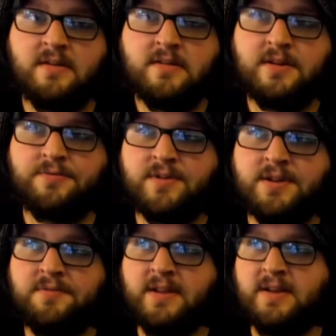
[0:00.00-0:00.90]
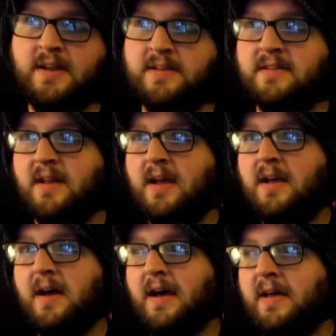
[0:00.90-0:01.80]
It really, really does.
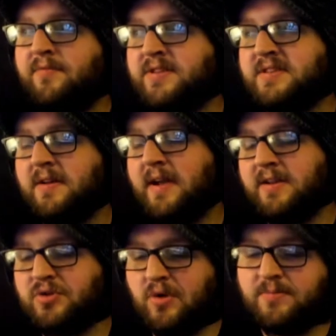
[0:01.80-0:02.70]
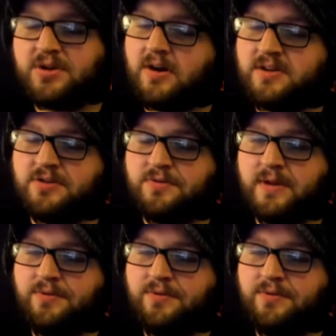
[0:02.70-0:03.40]
If this song had a drum chart too,